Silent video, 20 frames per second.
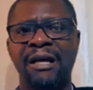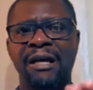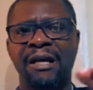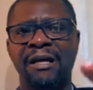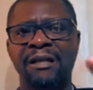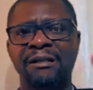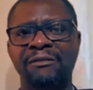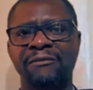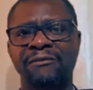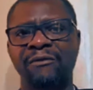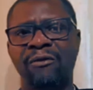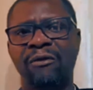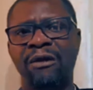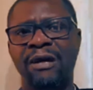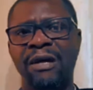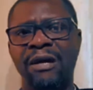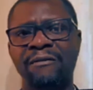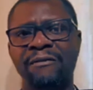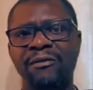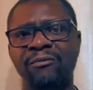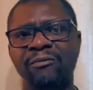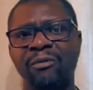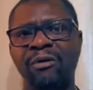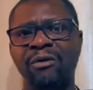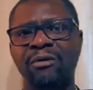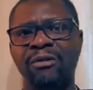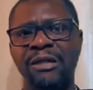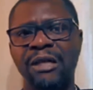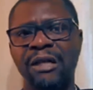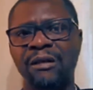And for
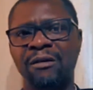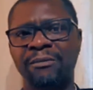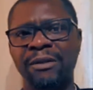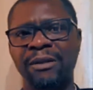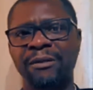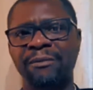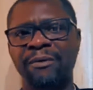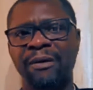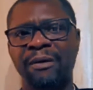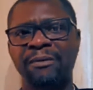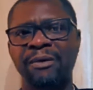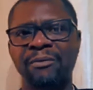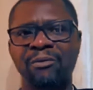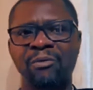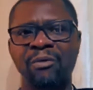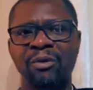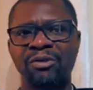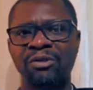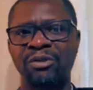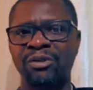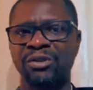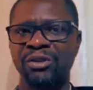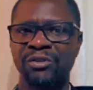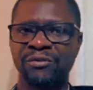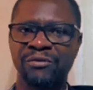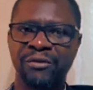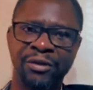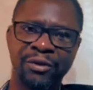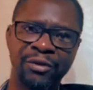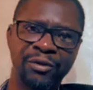everyone that will be probably watching
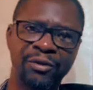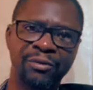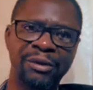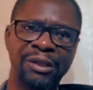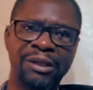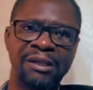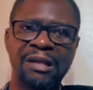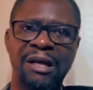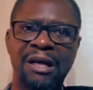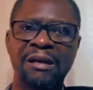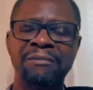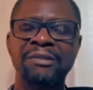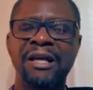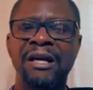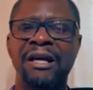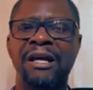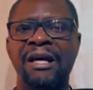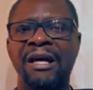this video with time,